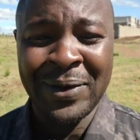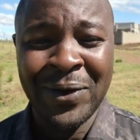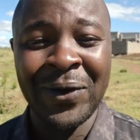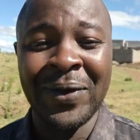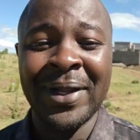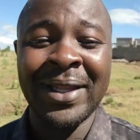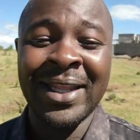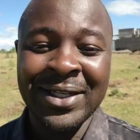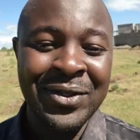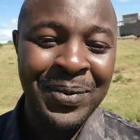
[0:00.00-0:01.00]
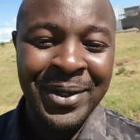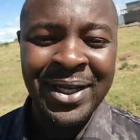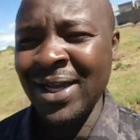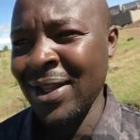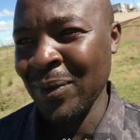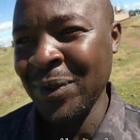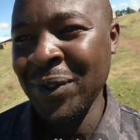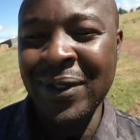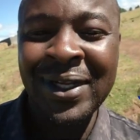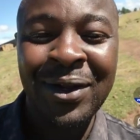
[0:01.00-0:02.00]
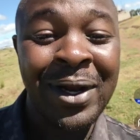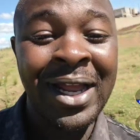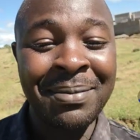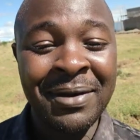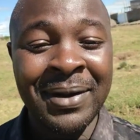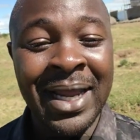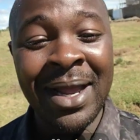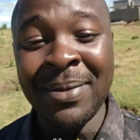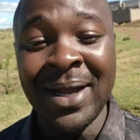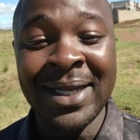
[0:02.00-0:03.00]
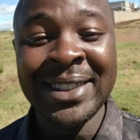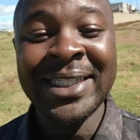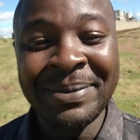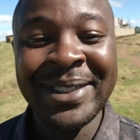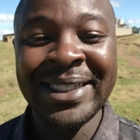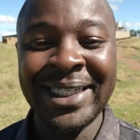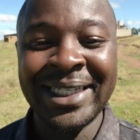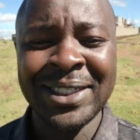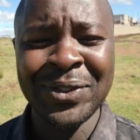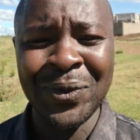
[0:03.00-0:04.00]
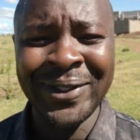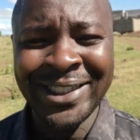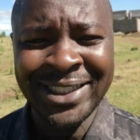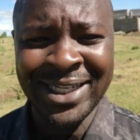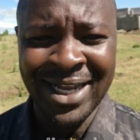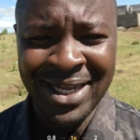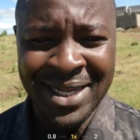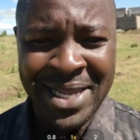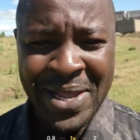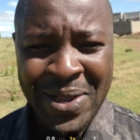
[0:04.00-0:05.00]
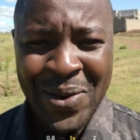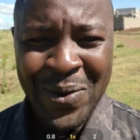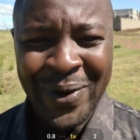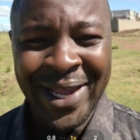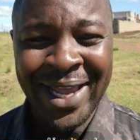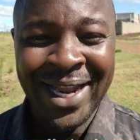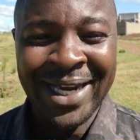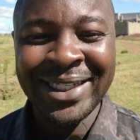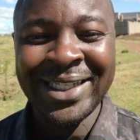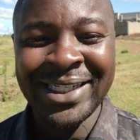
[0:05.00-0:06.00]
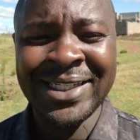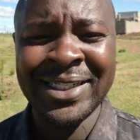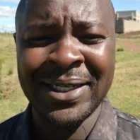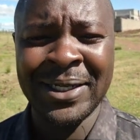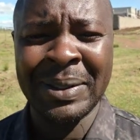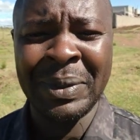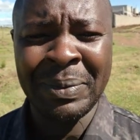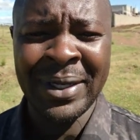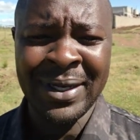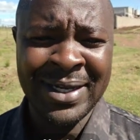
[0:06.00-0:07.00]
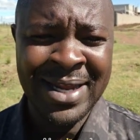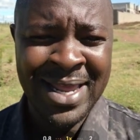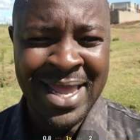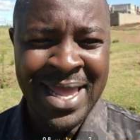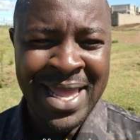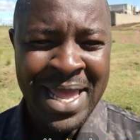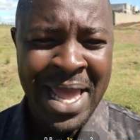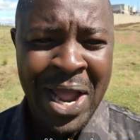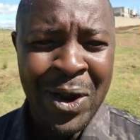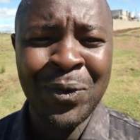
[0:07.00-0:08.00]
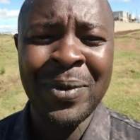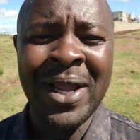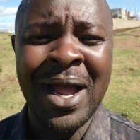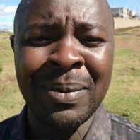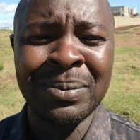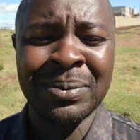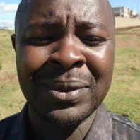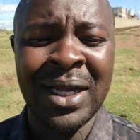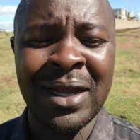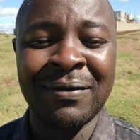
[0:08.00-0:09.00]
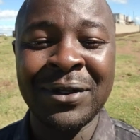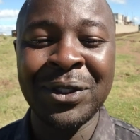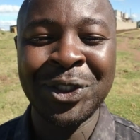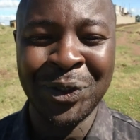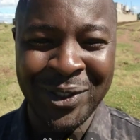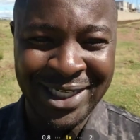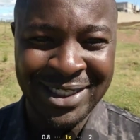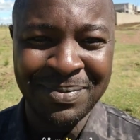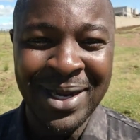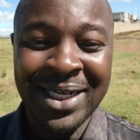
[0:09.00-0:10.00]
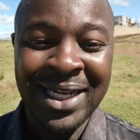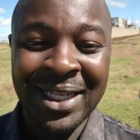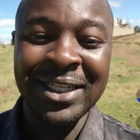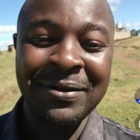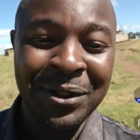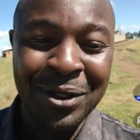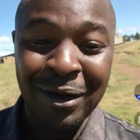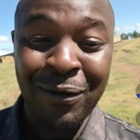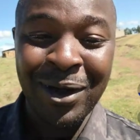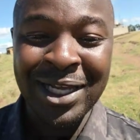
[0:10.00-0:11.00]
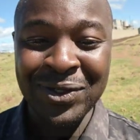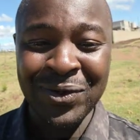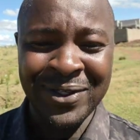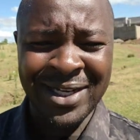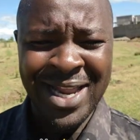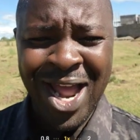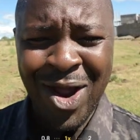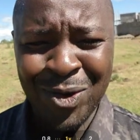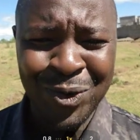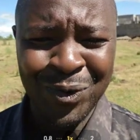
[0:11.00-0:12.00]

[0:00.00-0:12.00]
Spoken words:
There are so many other options. Or I can become a CBC school teacher, where I can teach pupils how to become video shooters. But in this video, I'll focus on how um,